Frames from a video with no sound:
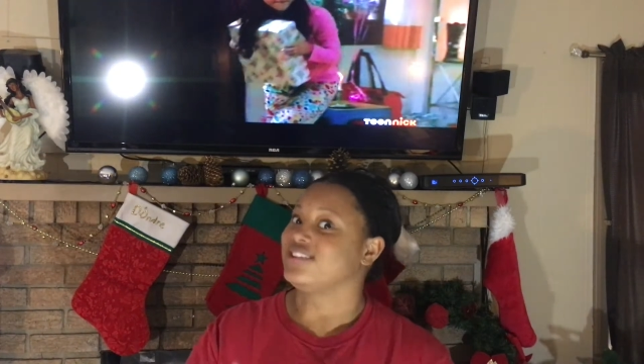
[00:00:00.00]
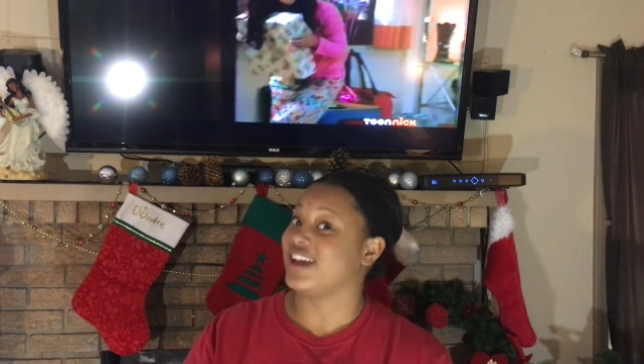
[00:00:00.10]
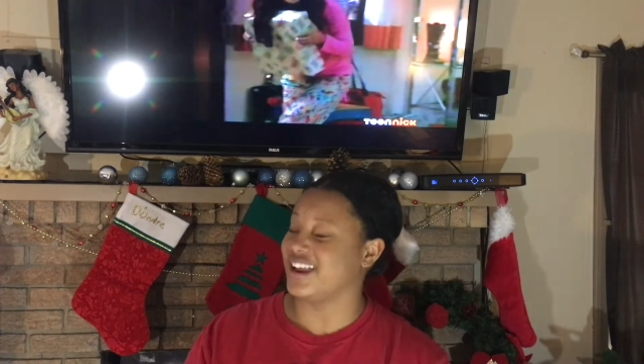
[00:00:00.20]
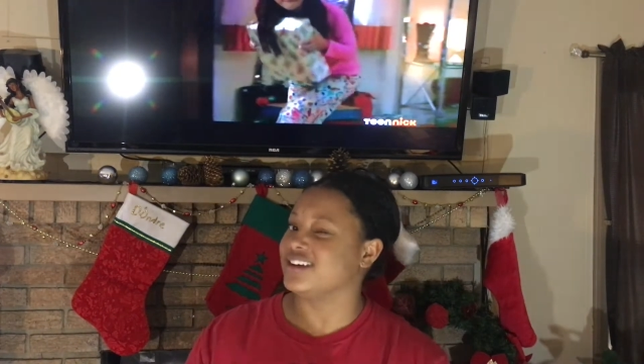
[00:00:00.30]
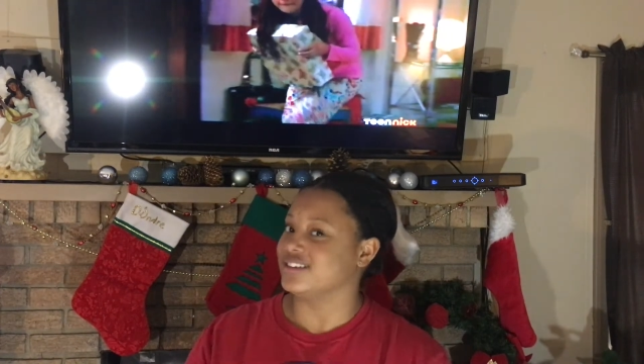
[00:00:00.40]
You
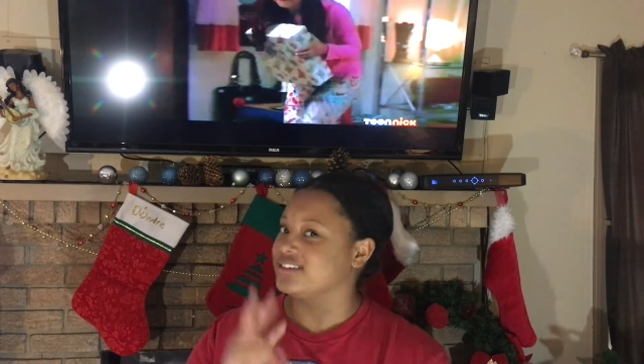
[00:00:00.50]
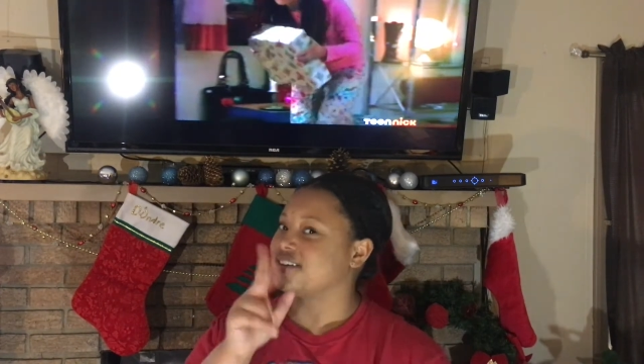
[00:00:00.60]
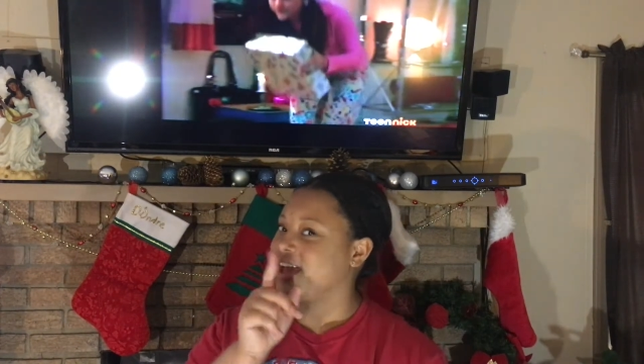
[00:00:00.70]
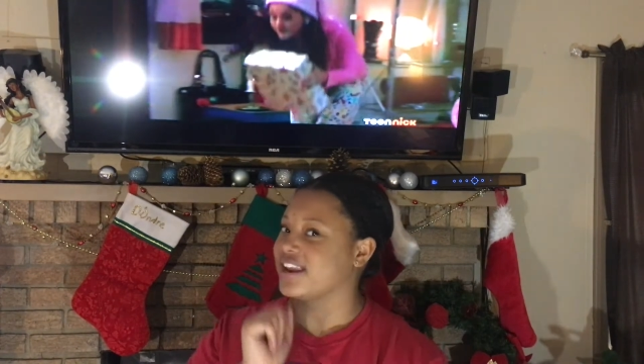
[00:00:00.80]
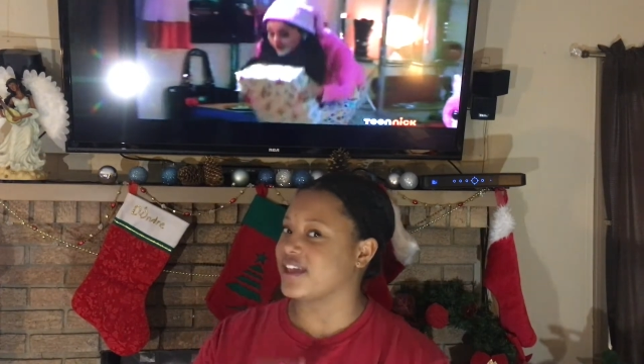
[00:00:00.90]
kind of
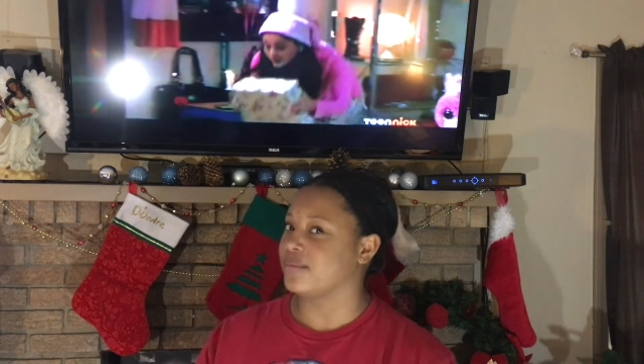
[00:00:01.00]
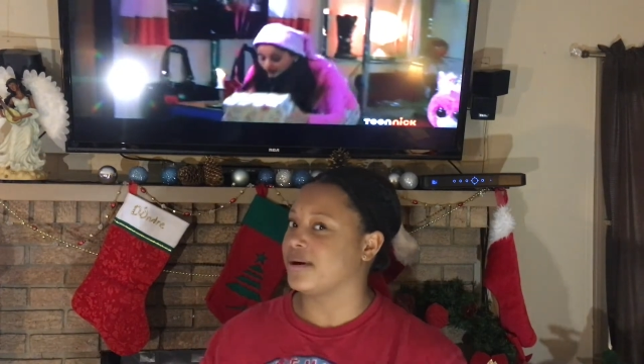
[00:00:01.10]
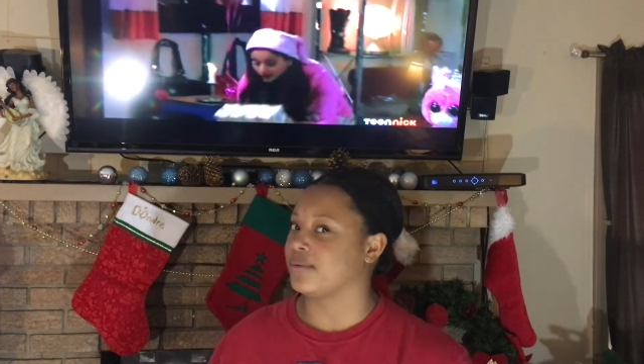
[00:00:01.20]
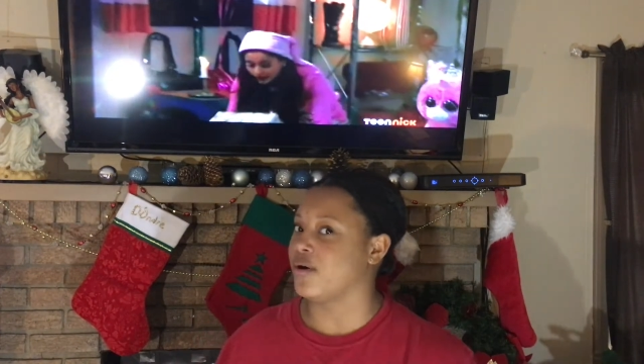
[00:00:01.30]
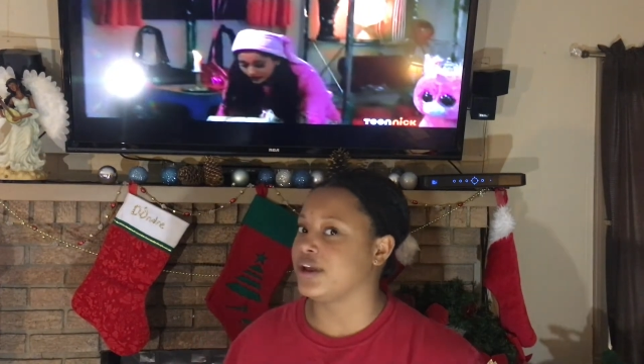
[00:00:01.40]
get
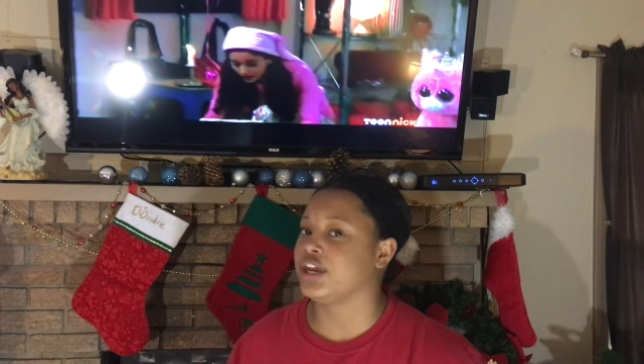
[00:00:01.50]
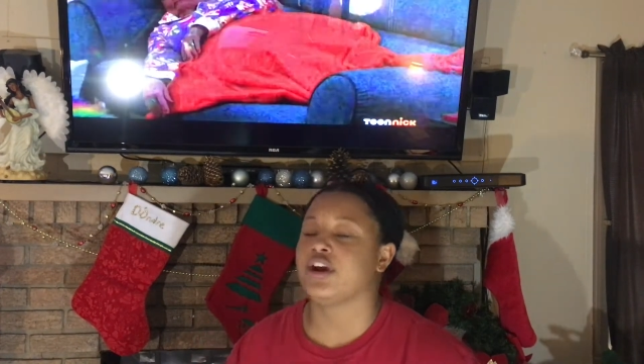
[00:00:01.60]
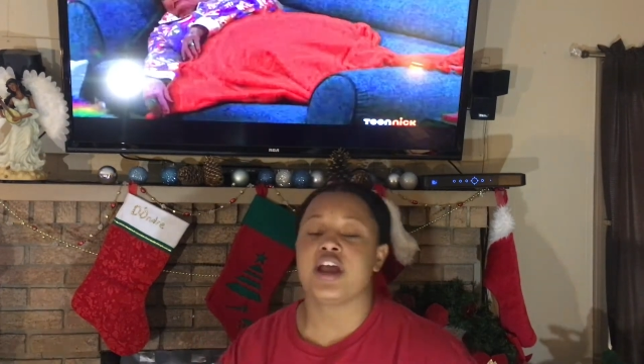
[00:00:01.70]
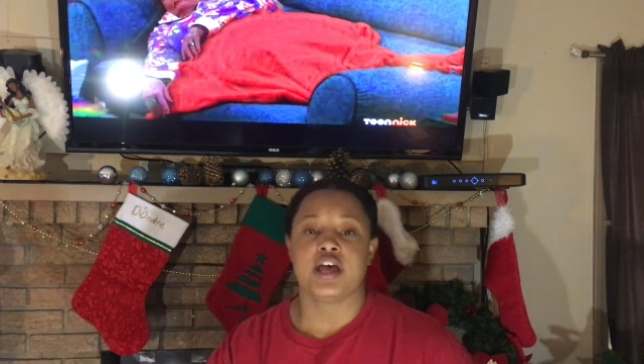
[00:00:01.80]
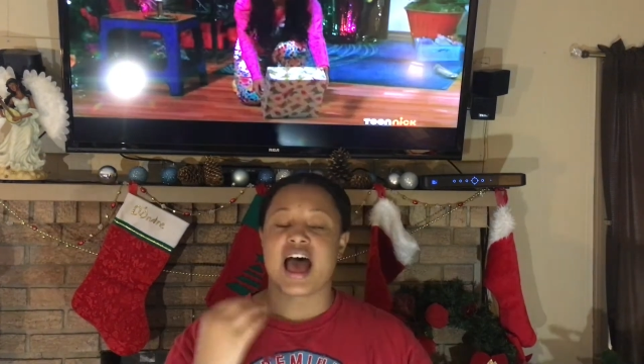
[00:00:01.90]
where I'm going here.